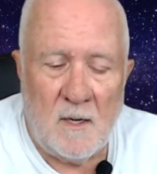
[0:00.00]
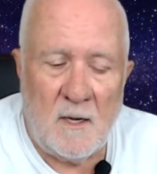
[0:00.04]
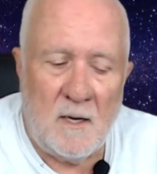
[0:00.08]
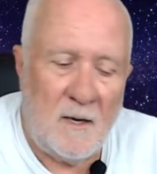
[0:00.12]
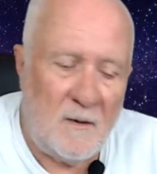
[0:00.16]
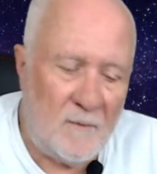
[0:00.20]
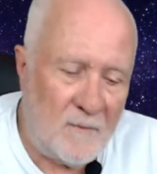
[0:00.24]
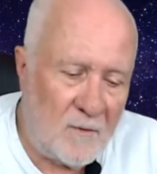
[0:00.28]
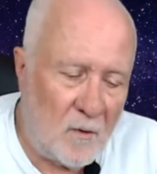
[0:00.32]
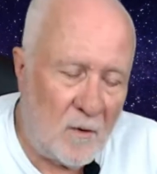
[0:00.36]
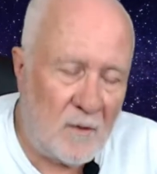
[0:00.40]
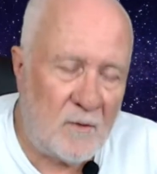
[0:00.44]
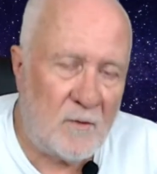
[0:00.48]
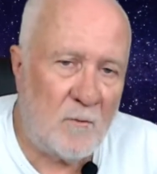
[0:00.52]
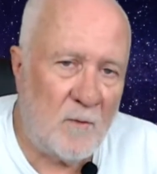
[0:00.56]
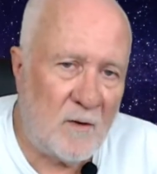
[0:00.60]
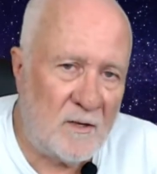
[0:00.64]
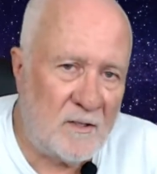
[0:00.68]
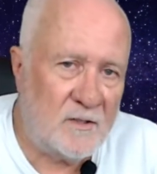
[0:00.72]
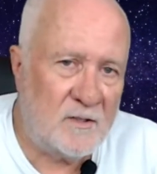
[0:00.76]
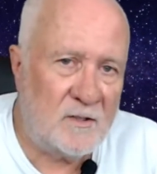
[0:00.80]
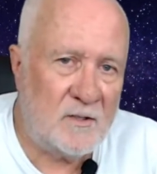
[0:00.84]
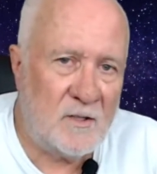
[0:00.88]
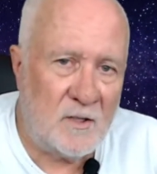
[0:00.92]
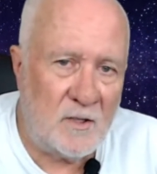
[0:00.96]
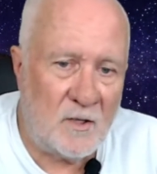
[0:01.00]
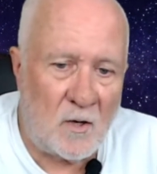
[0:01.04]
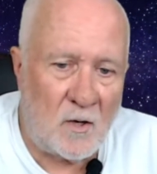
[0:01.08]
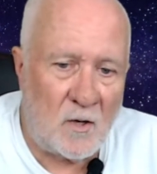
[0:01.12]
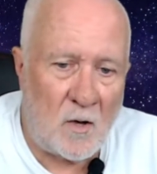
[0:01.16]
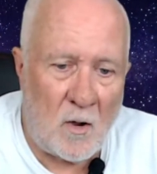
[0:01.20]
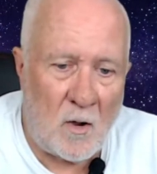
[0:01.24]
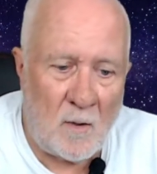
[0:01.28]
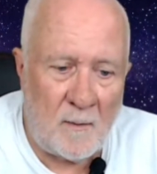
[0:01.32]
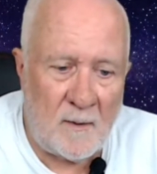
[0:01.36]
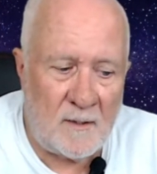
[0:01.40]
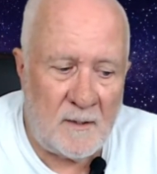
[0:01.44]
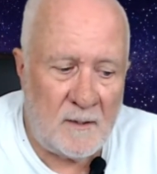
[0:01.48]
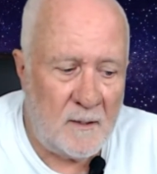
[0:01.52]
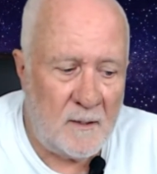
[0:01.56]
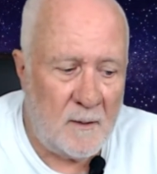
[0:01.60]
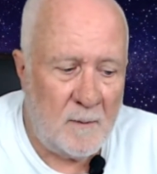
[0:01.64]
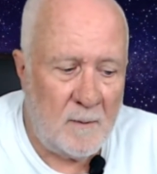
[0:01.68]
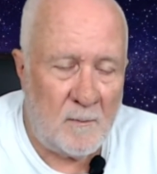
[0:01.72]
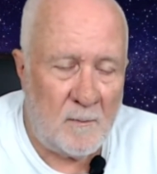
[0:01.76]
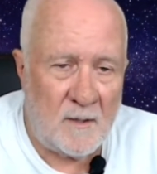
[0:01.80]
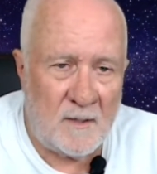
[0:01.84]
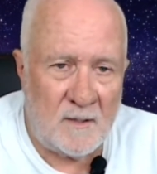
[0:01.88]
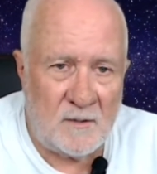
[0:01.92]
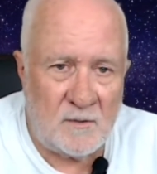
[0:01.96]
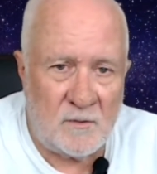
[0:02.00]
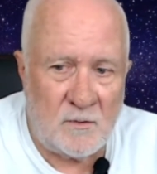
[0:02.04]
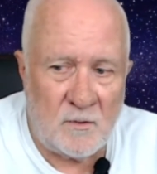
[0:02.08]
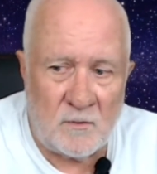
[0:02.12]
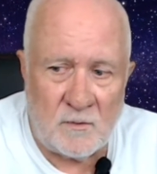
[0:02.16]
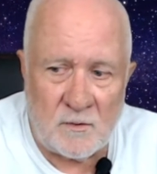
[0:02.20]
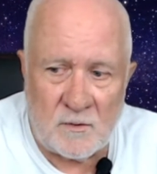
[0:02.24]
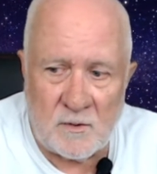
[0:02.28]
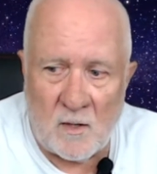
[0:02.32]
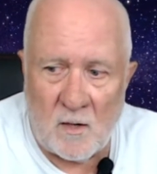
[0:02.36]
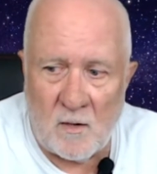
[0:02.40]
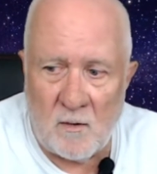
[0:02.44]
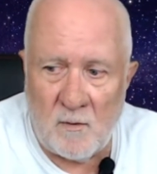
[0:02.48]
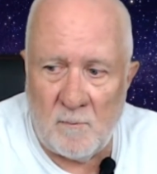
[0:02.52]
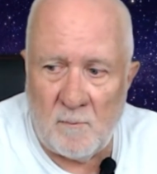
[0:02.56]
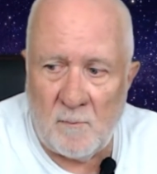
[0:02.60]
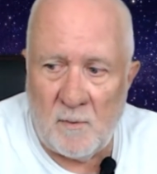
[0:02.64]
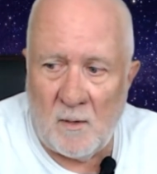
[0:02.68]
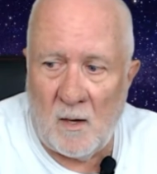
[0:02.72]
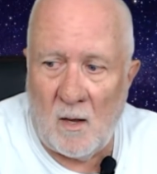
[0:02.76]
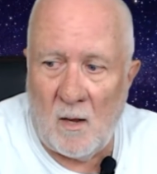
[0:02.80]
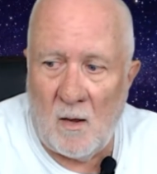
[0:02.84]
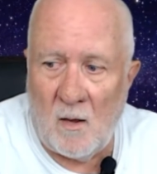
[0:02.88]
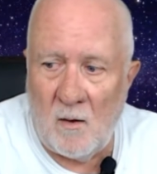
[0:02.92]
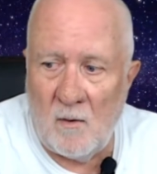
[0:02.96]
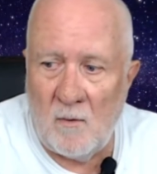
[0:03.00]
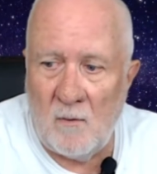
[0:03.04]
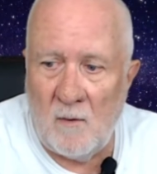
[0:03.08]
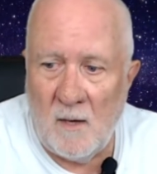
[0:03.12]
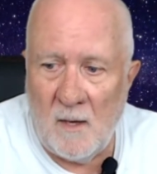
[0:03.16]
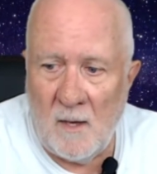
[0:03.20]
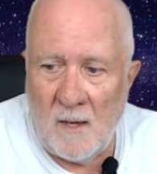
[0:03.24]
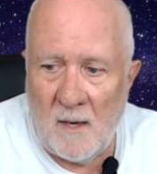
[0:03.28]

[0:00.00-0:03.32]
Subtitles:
If you'd like to register your comment, please do so below,